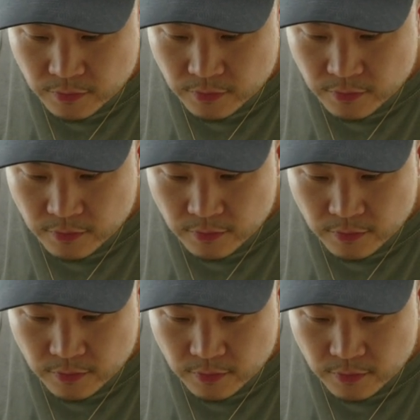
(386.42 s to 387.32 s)

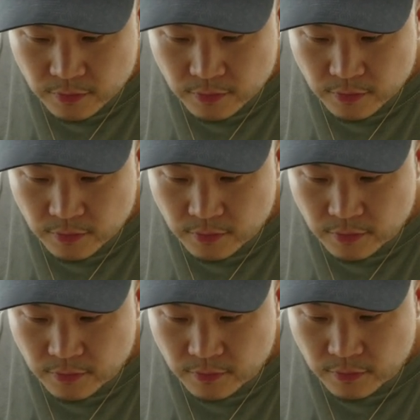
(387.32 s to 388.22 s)

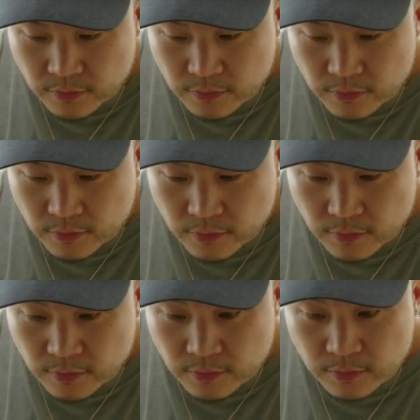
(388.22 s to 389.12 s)

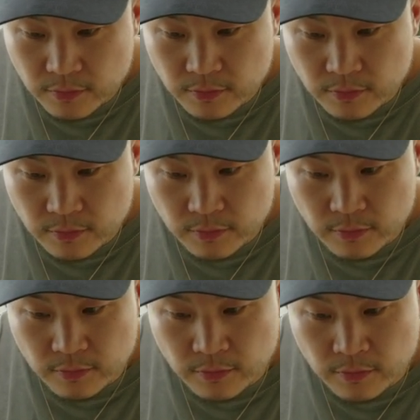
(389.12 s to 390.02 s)

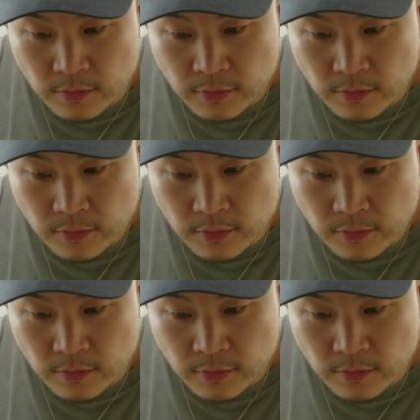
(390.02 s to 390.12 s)
No words are spoken by the person on screen.